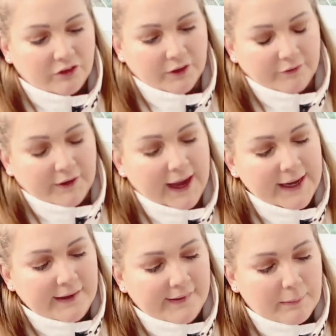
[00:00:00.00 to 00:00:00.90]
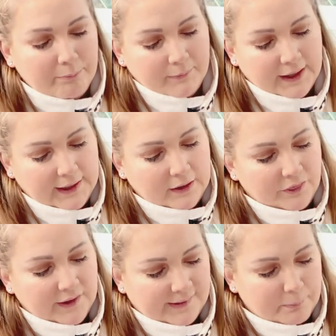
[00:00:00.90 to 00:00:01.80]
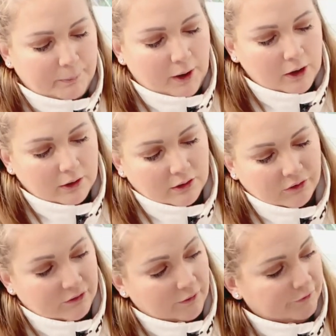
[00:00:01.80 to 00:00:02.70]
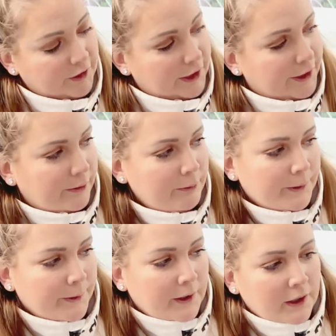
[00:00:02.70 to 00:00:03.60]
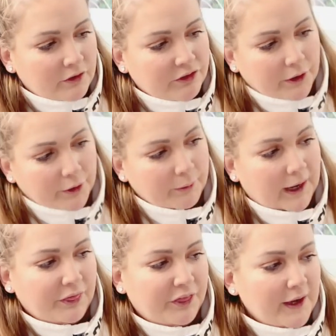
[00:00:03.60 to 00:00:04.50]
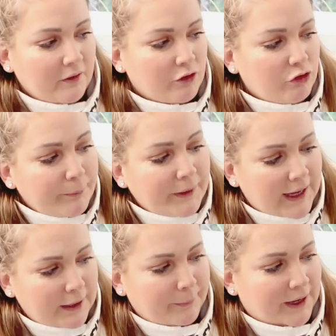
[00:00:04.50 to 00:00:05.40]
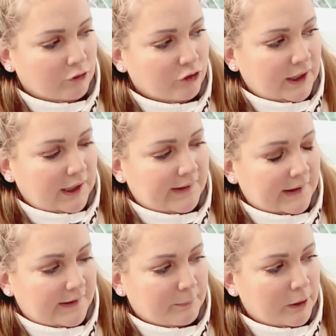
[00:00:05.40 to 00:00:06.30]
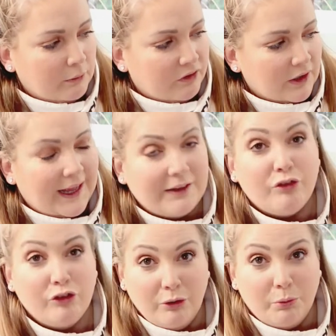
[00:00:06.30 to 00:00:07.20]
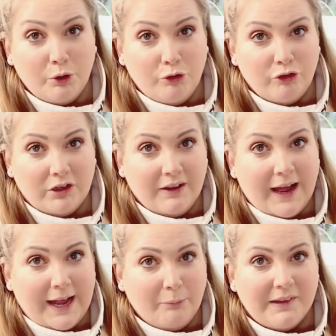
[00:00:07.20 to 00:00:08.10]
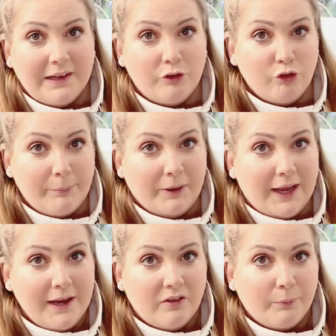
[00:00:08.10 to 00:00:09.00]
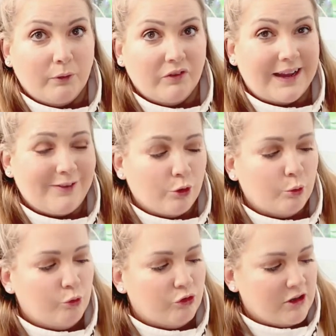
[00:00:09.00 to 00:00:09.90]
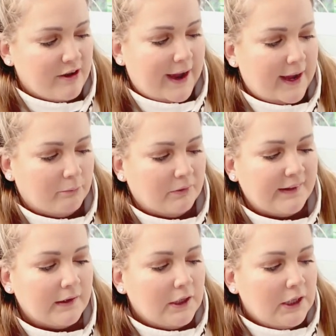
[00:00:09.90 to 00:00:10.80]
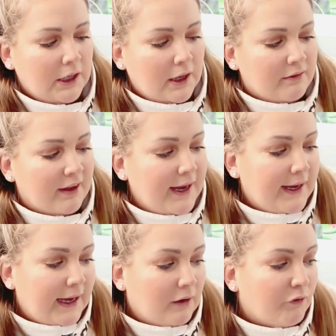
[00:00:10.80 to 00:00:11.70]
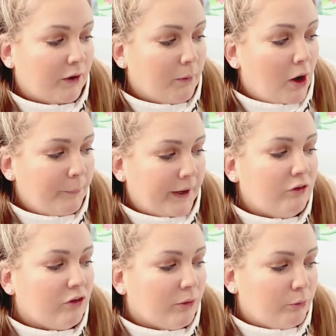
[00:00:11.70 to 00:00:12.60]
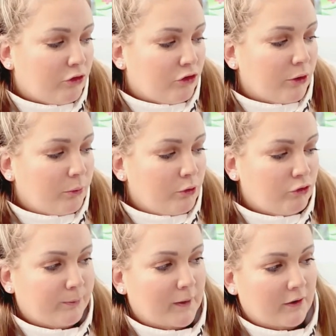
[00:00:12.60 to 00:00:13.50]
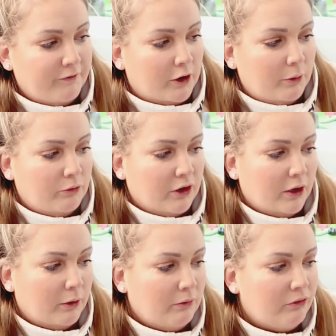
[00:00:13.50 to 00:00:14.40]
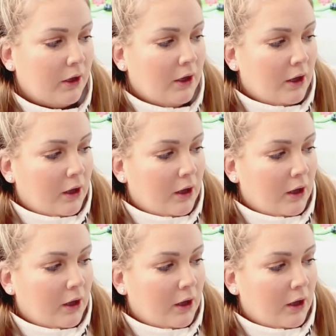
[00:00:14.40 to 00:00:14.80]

So they've kindly sent me this box for you. So I think the AA batteries are supposed to last 200 times and the AAA is supposed to last 100 times. Take even more pictures, up to 200 more photos,